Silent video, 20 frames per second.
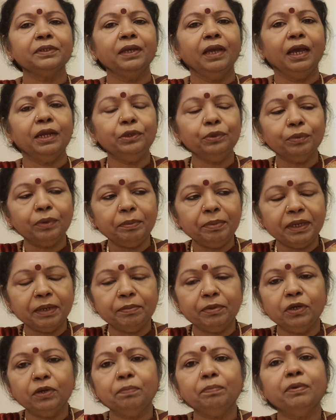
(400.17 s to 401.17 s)
and you will be
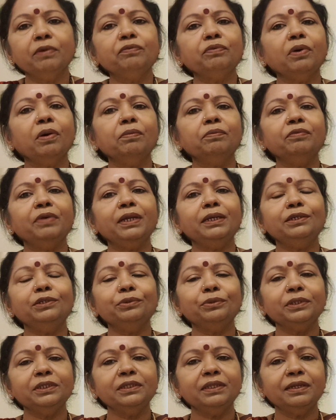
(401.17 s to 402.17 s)
able to perform well
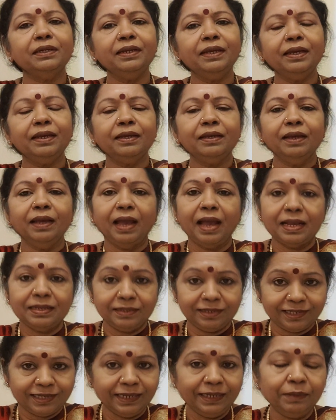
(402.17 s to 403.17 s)
during the day
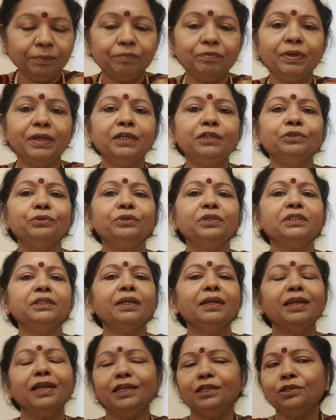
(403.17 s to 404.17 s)
and sleep well during
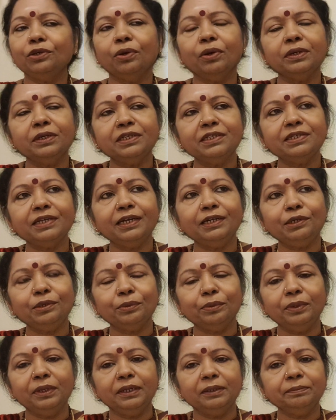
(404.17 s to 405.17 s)
the night. All this I
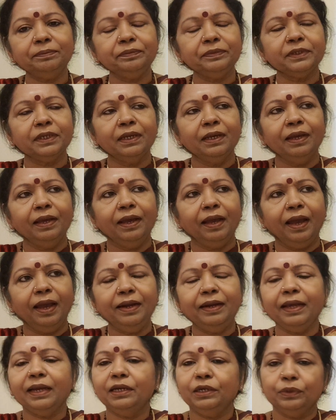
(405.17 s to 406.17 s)
told him.
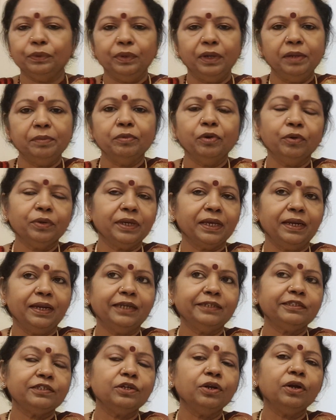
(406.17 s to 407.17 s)
And I told him, okay,
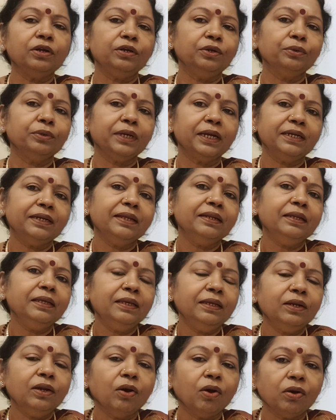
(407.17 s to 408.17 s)
let's not look at
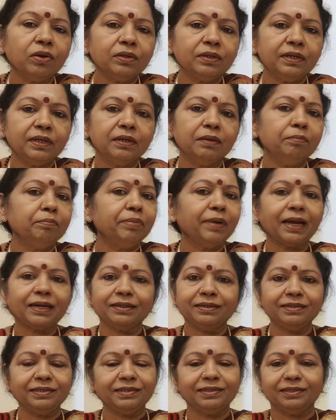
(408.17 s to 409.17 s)
any long-term
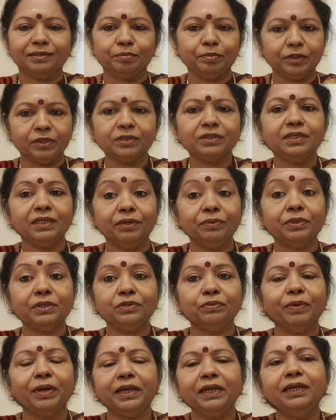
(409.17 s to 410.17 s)
practices, because he
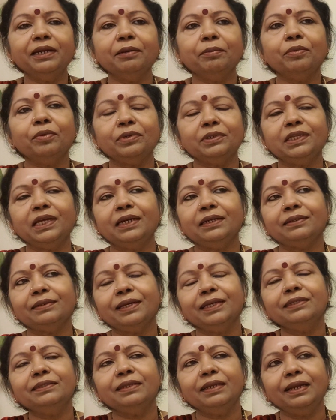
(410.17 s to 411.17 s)
was worried about that.
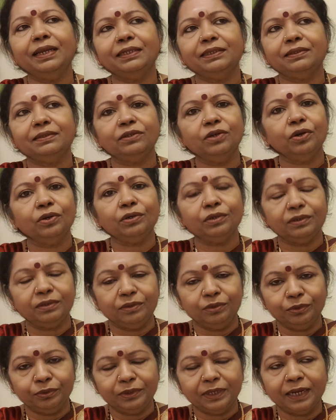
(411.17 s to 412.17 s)
I said, let's
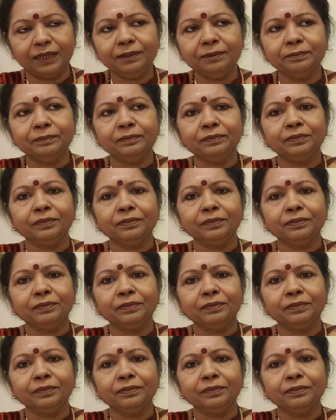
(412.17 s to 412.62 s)
not do that.